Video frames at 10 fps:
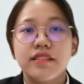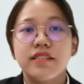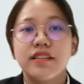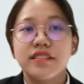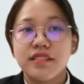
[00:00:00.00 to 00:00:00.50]

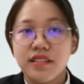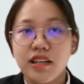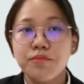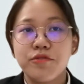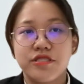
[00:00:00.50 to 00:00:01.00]
The
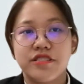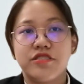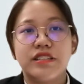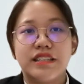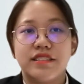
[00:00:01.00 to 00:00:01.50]
third
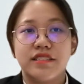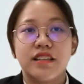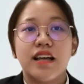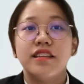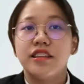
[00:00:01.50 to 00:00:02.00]
procedure is
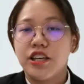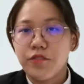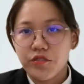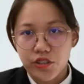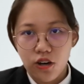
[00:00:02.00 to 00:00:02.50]
leave
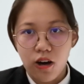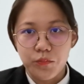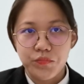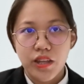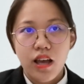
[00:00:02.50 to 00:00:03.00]
of the court,